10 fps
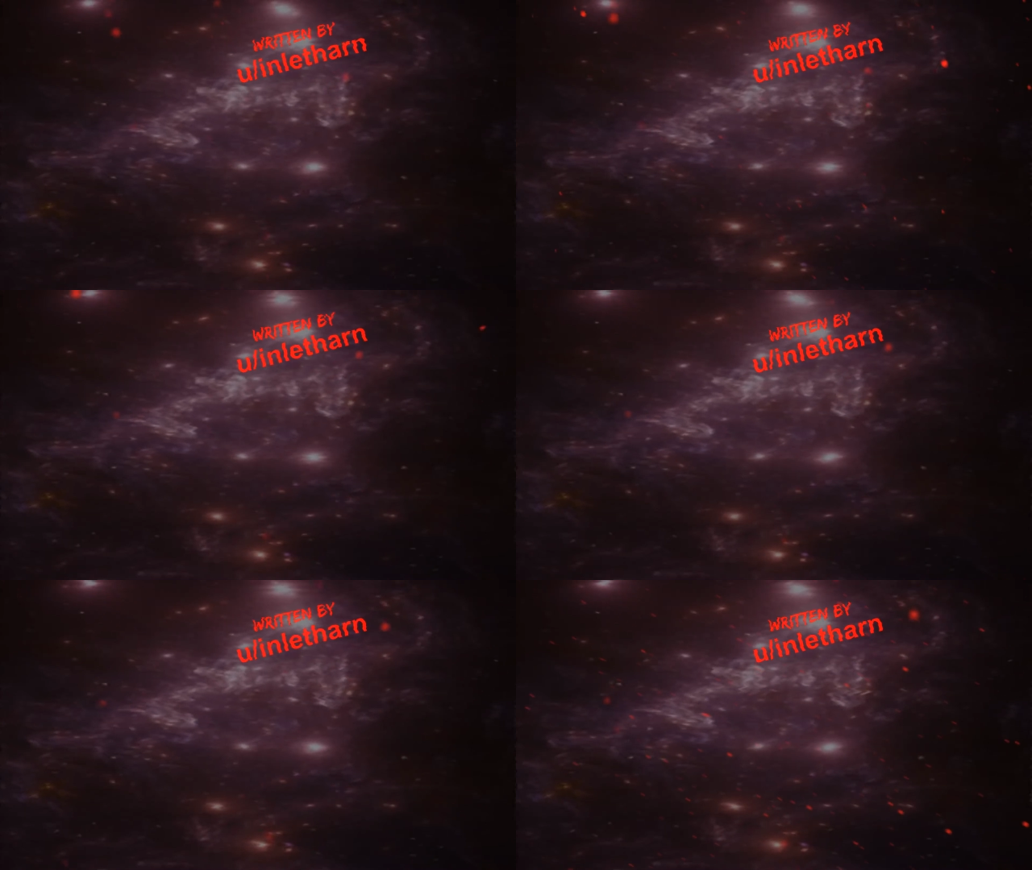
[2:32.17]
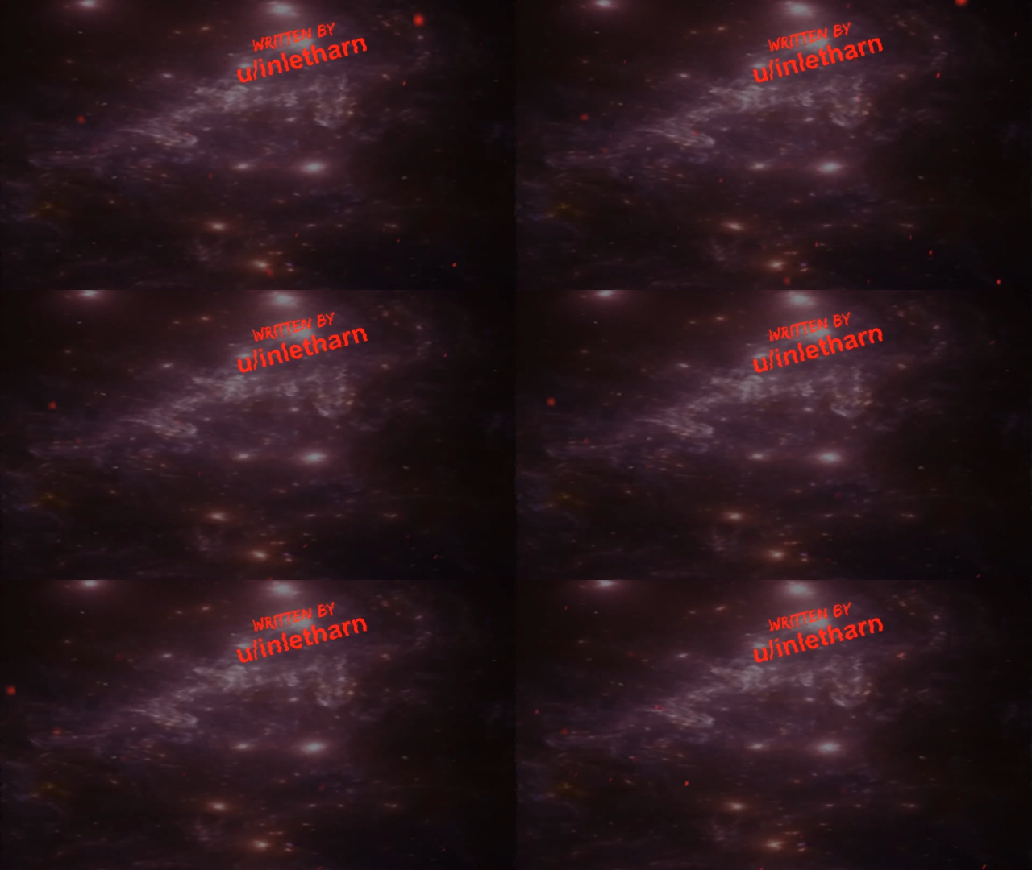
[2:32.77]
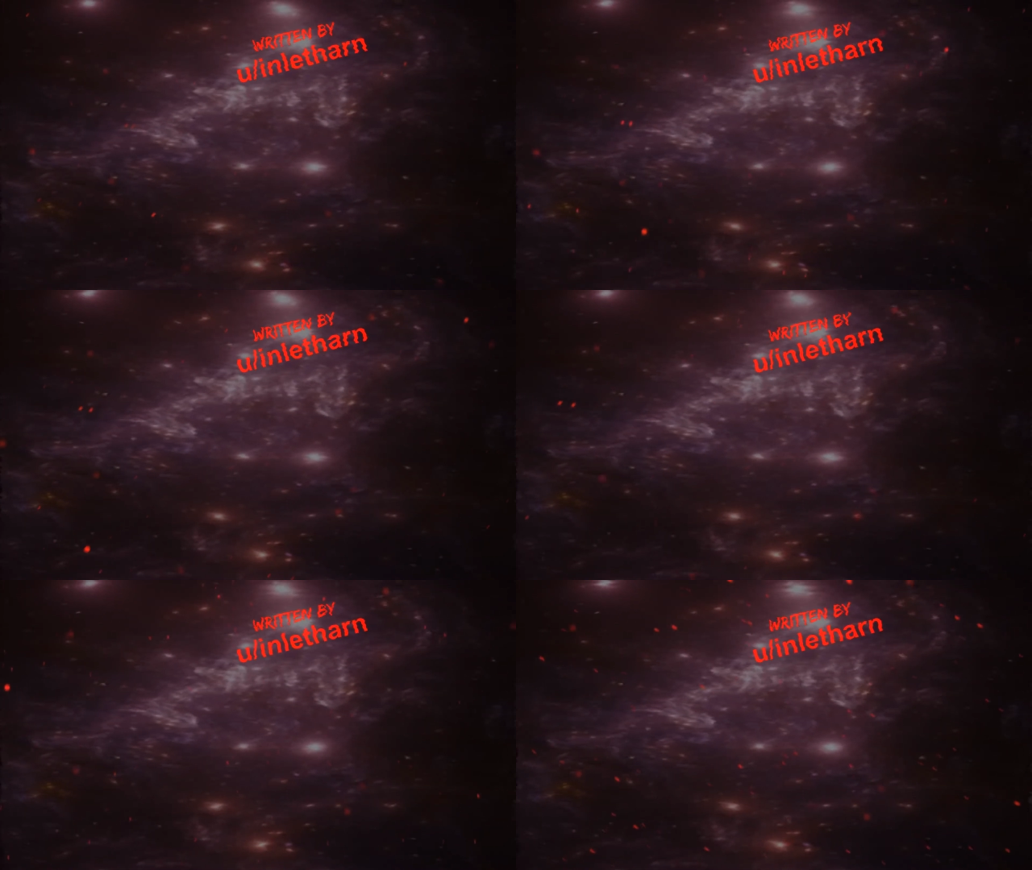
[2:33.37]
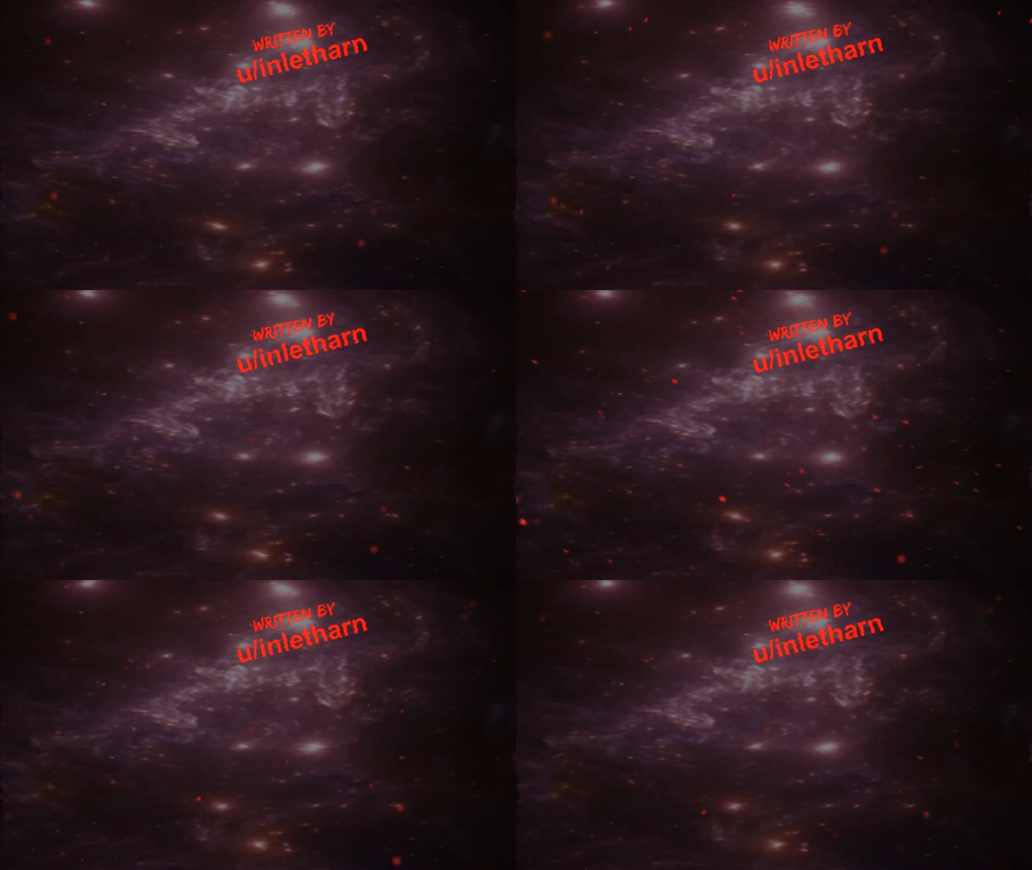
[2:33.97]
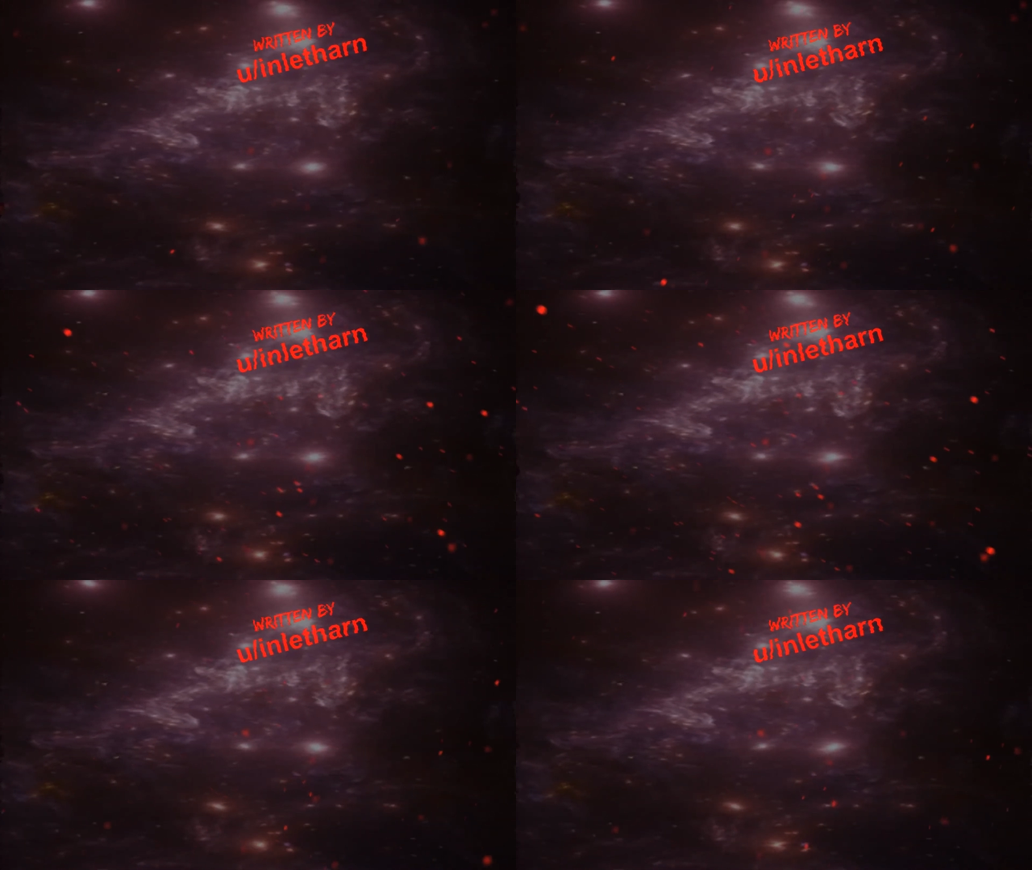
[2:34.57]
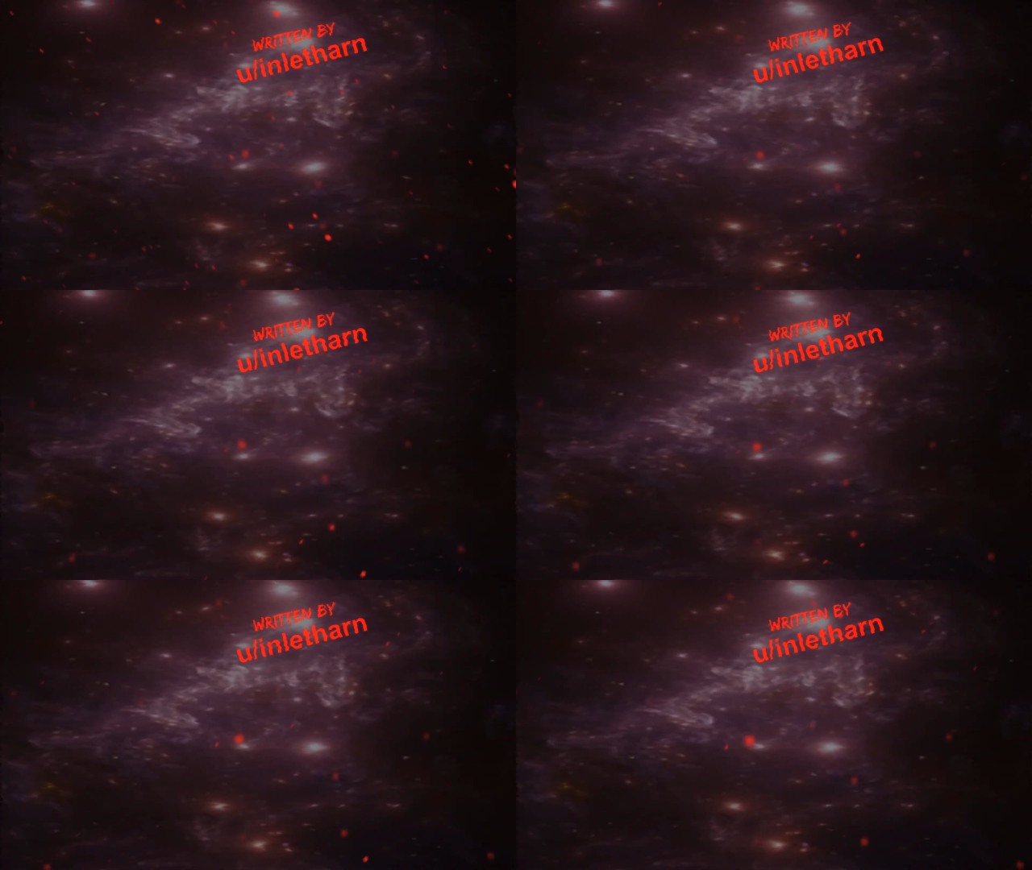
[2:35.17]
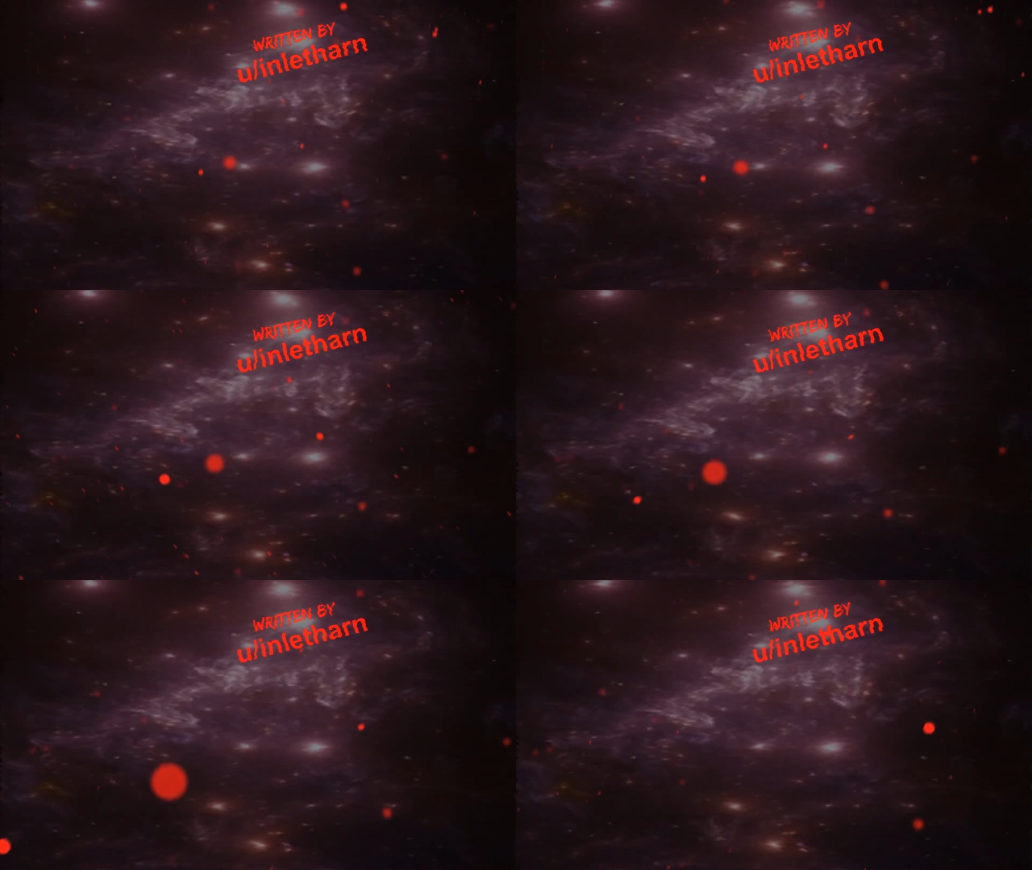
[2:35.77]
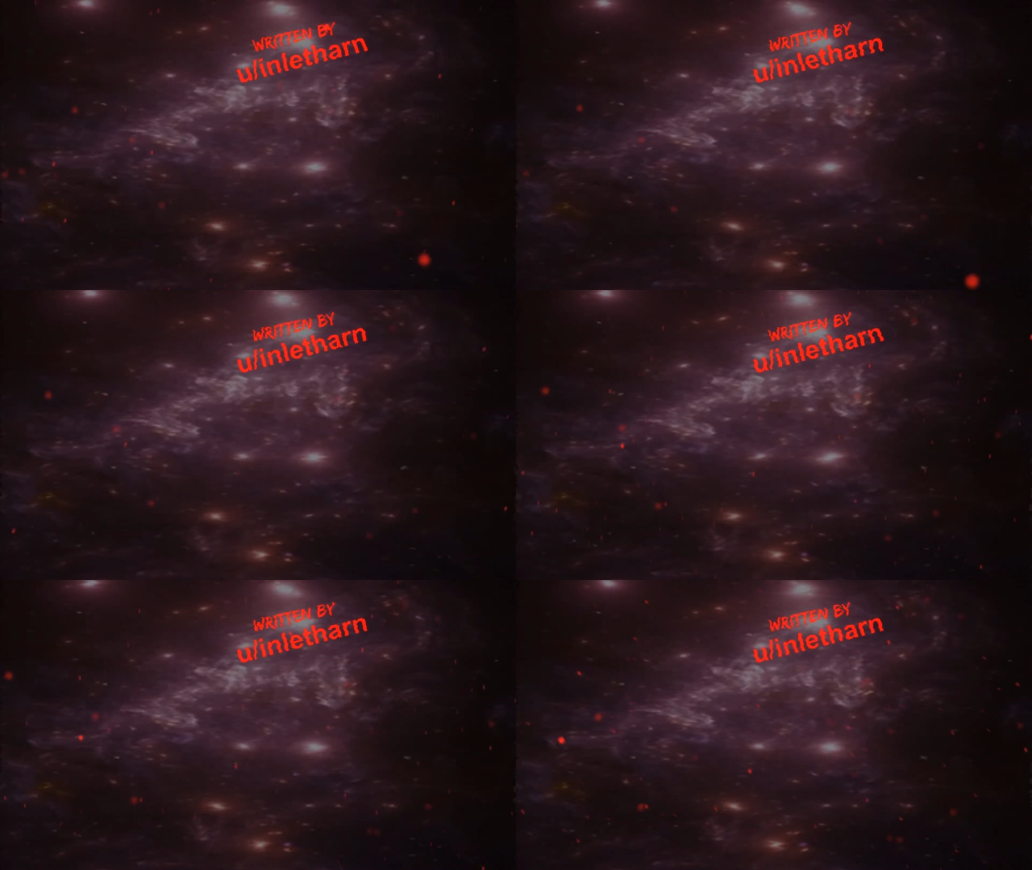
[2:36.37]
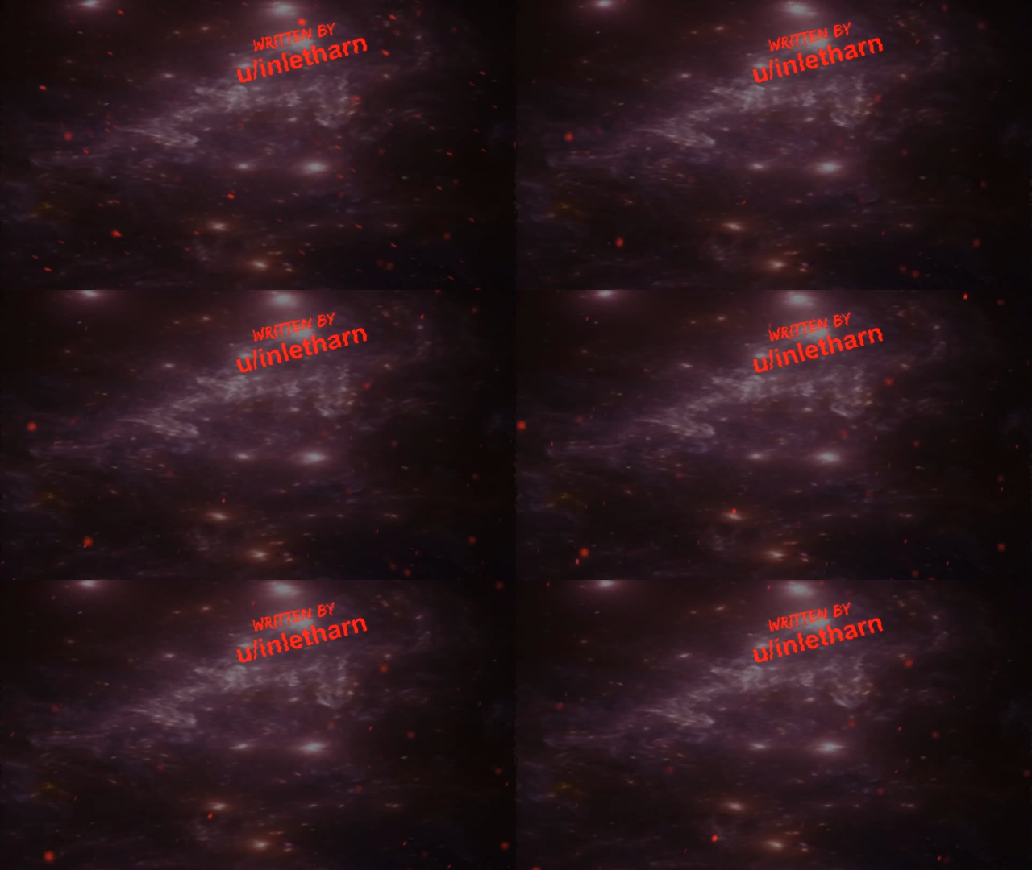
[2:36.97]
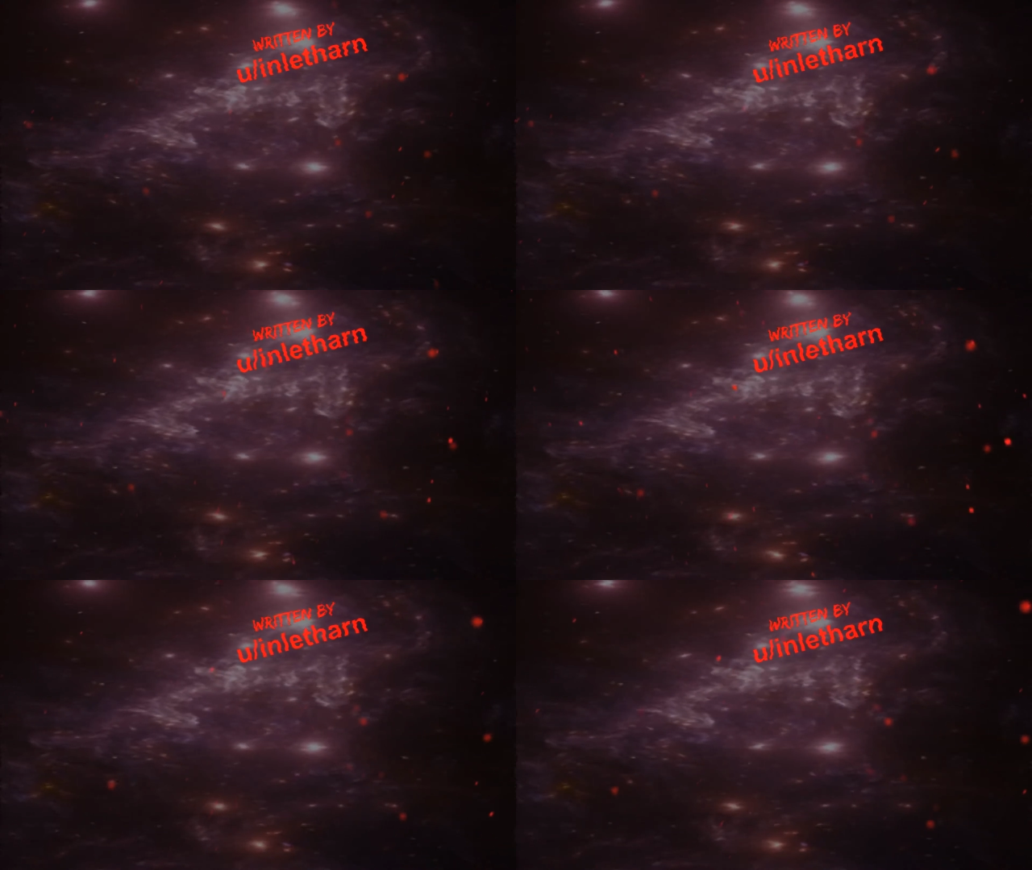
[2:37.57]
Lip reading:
[unreadable: no face in view]